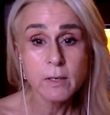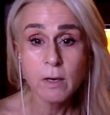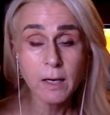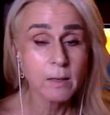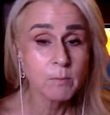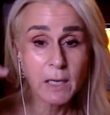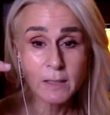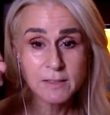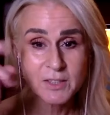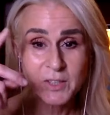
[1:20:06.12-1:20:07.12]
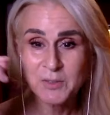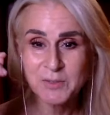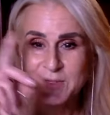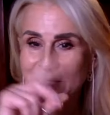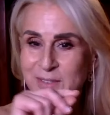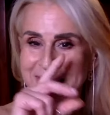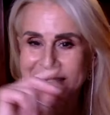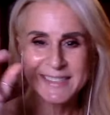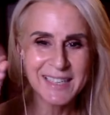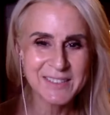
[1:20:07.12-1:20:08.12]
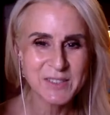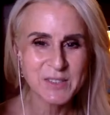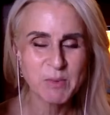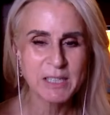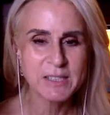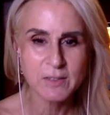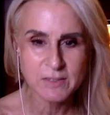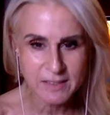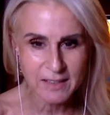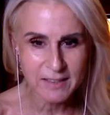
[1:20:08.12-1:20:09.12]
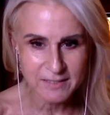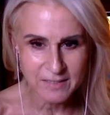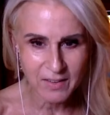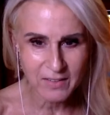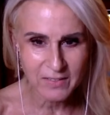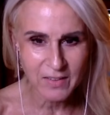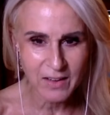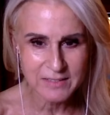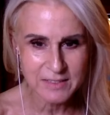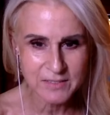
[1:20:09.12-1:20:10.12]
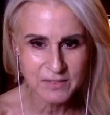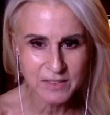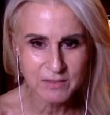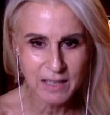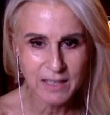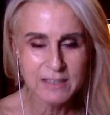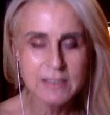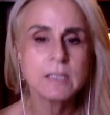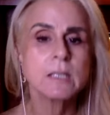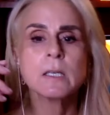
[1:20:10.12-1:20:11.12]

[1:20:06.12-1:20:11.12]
here I am, like, you know, doing this nasal spray, so it's like not a lot different, right?